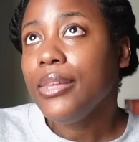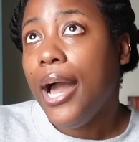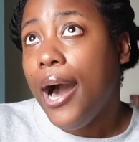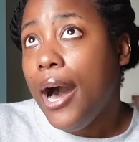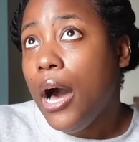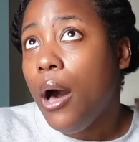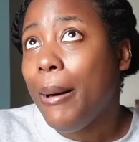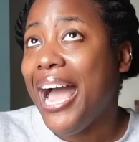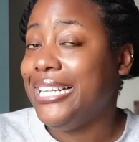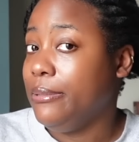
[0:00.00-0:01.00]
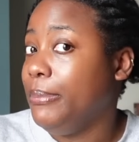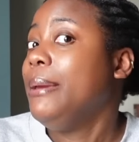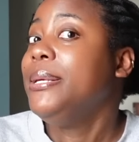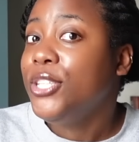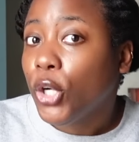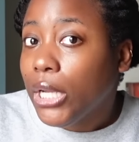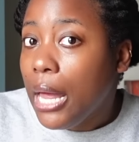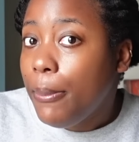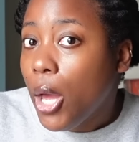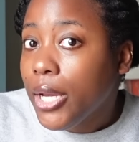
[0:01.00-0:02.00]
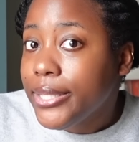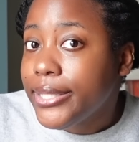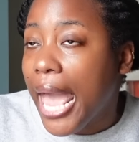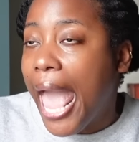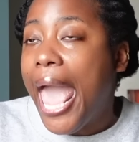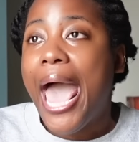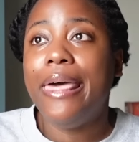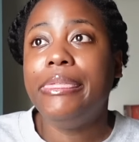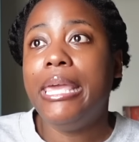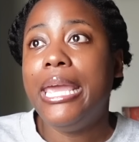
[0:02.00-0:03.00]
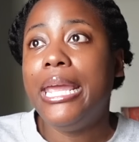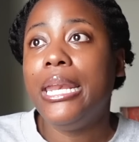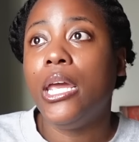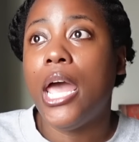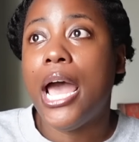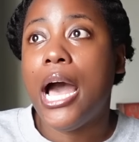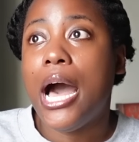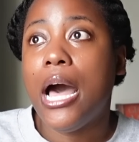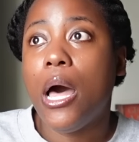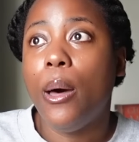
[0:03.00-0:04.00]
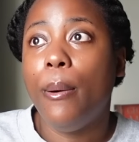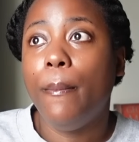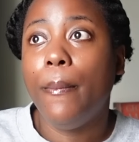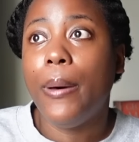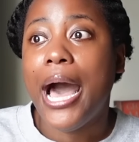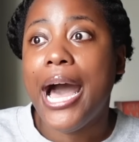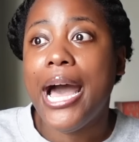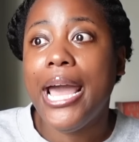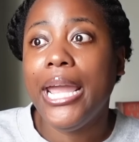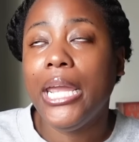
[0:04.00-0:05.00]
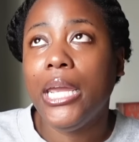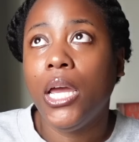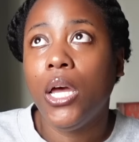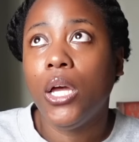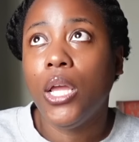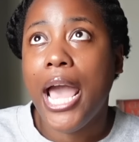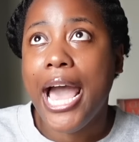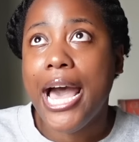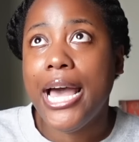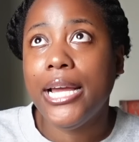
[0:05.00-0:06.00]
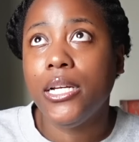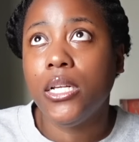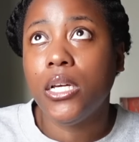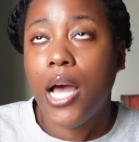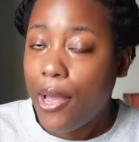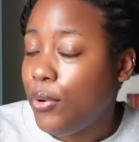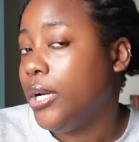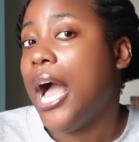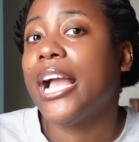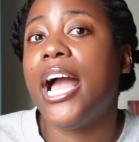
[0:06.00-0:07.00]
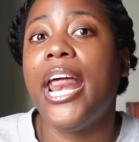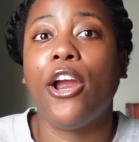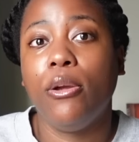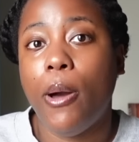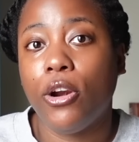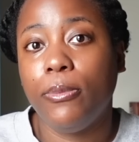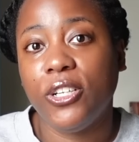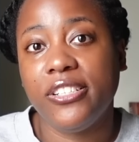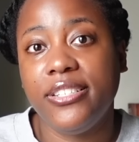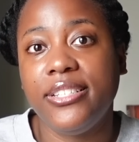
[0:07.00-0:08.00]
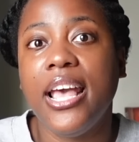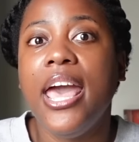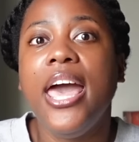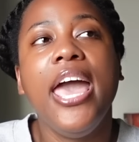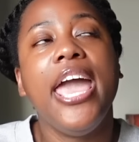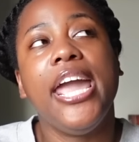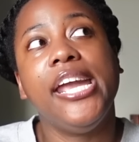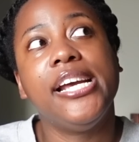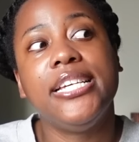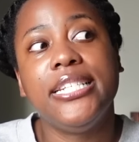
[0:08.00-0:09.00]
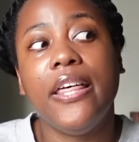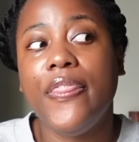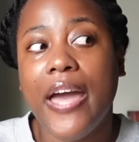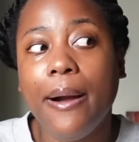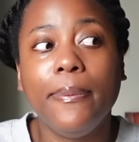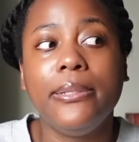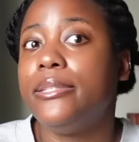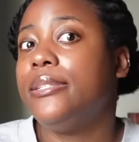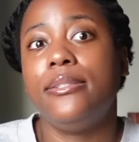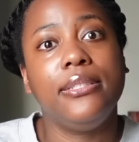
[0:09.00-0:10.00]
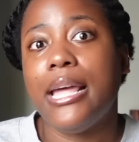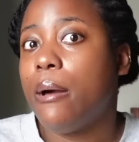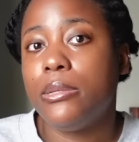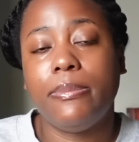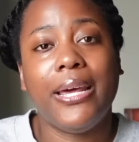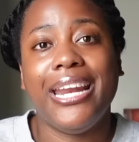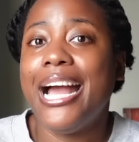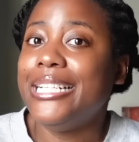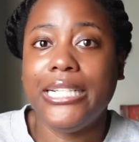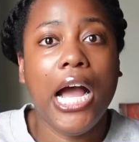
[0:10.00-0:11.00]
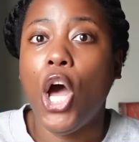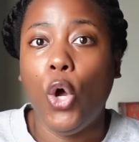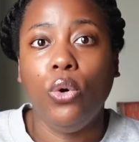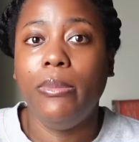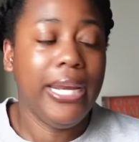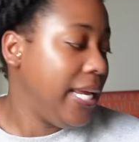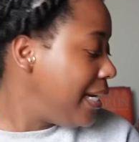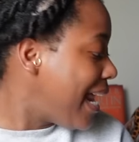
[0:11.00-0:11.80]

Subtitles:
I had some Babysitter Club books, and then I got Harry Potter books. And that was about it. I did not own many.